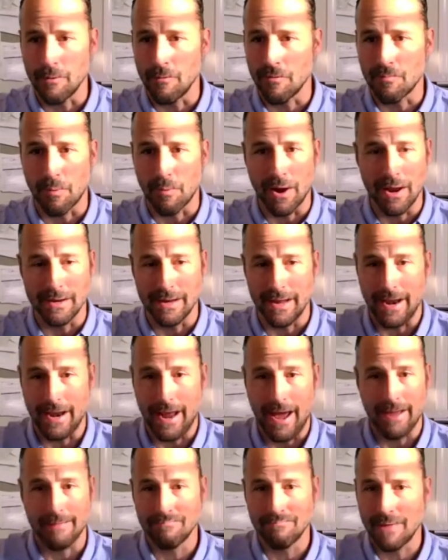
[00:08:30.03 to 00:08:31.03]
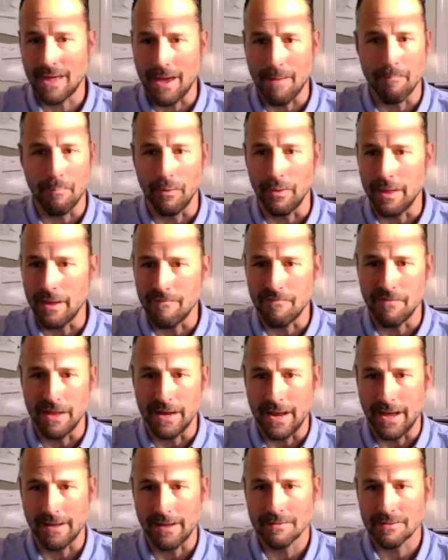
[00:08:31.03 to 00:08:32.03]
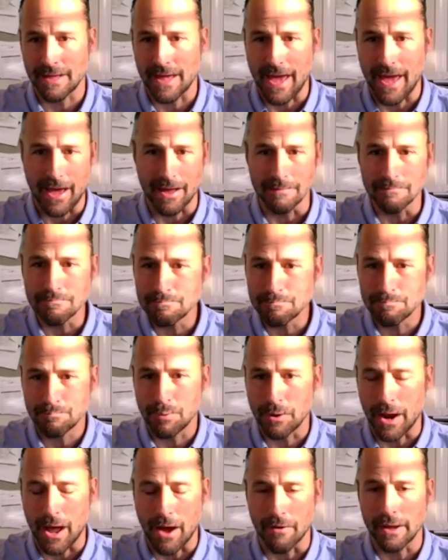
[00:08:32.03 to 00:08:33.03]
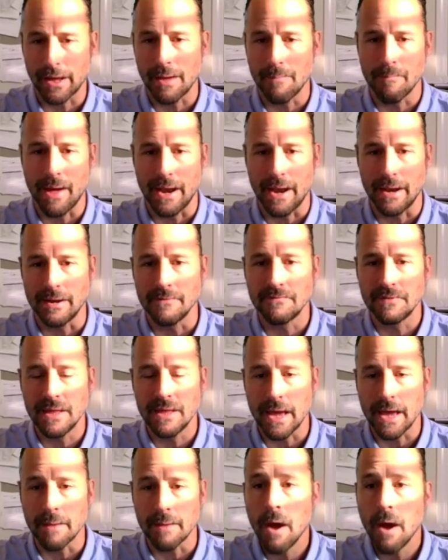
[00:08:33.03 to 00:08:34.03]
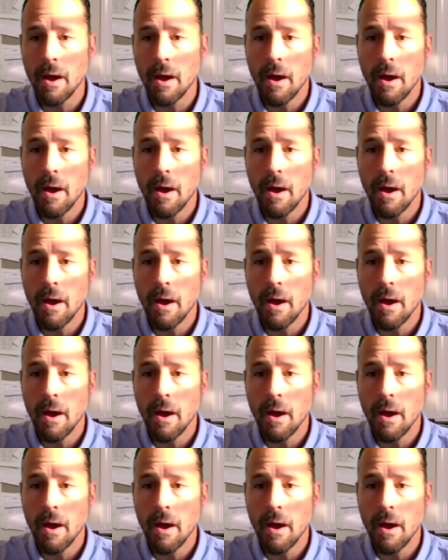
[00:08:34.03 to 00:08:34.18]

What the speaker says: with Brendan. I can't believe the Knicks can't put out a competitive team.